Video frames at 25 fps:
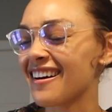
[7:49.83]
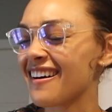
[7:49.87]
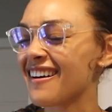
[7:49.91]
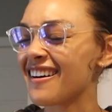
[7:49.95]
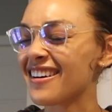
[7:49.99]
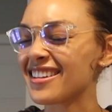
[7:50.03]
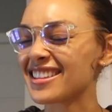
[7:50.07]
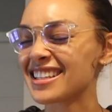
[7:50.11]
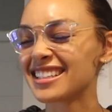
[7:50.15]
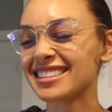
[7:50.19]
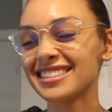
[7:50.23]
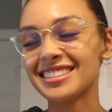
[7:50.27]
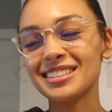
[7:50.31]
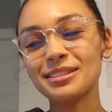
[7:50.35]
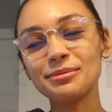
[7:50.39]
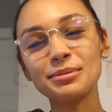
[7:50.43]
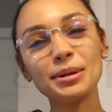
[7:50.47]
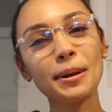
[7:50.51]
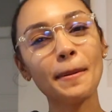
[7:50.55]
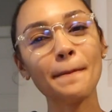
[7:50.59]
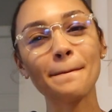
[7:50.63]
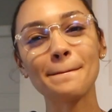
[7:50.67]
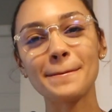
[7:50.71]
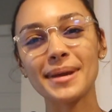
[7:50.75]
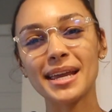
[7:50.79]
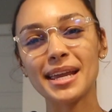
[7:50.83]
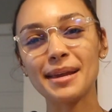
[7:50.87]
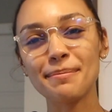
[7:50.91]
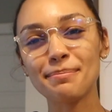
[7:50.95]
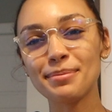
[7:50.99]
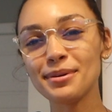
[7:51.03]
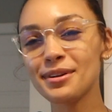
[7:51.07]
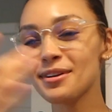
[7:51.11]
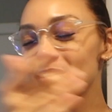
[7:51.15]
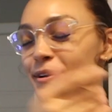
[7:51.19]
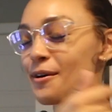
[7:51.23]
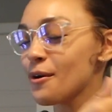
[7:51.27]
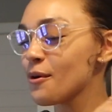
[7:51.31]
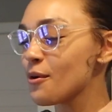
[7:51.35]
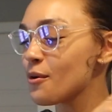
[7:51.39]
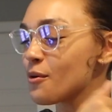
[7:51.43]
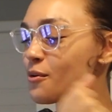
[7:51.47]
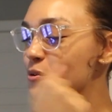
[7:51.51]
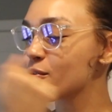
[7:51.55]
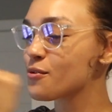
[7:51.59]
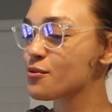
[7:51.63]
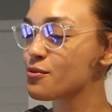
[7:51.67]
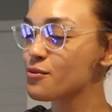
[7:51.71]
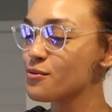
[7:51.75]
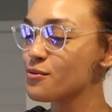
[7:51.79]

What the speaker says: oh, that little bit of maple,